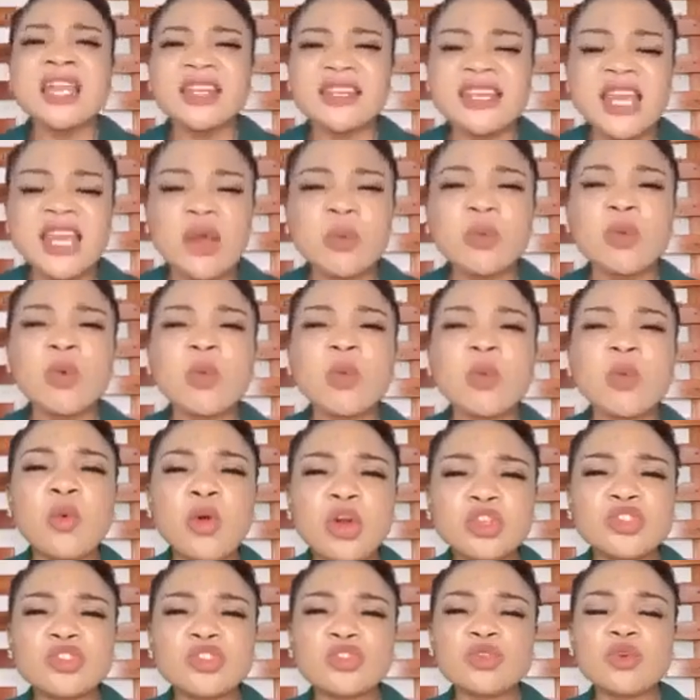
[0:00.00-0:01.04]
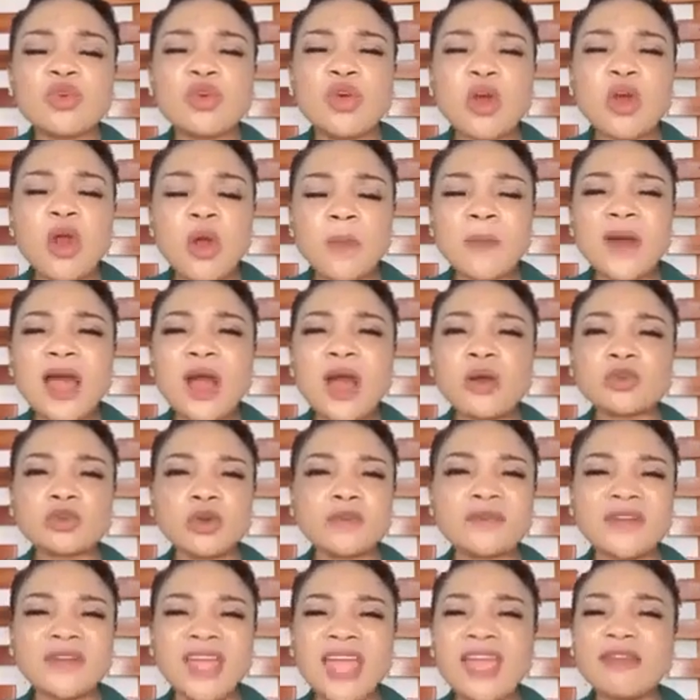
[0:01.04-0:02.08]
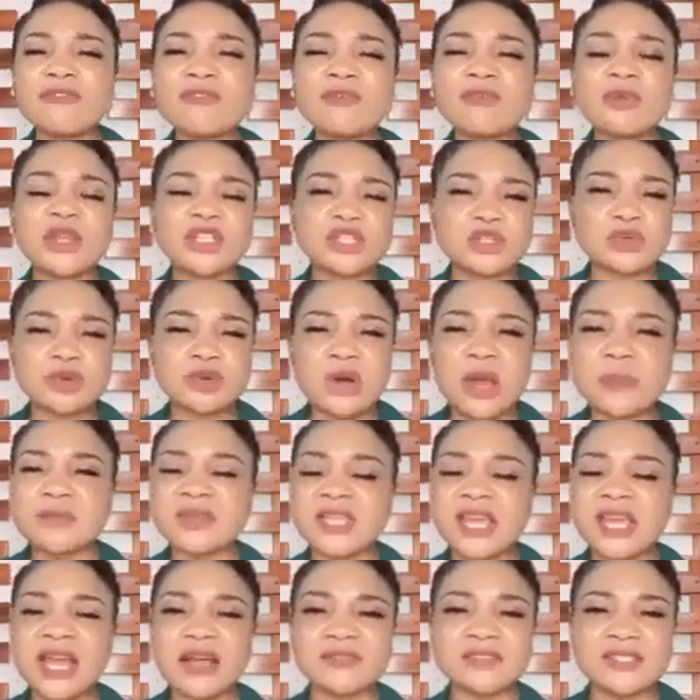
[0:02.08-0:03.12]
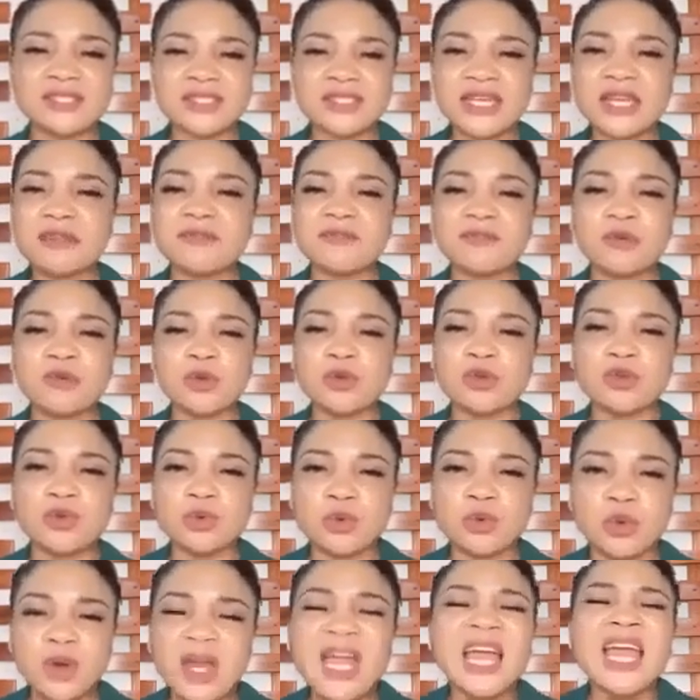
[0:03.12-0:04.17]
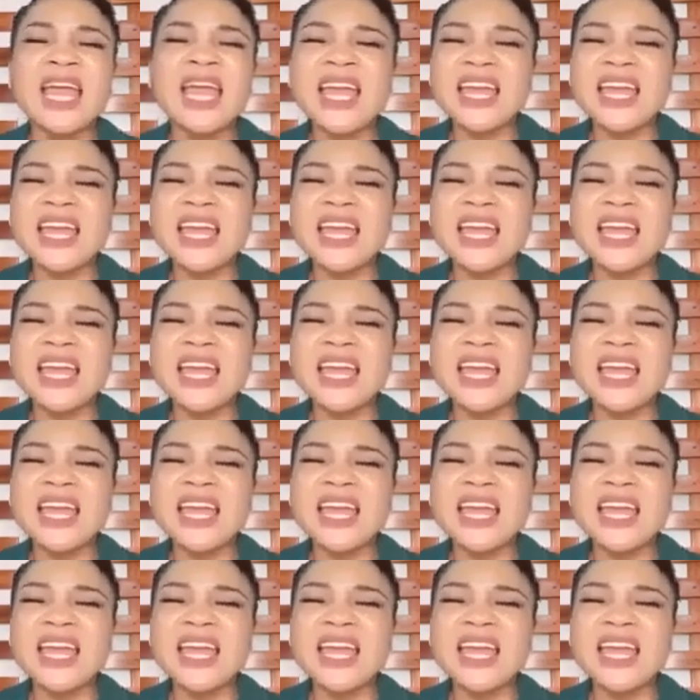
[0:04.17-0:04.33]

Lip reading: They will watch you come out of every trap they have set for you.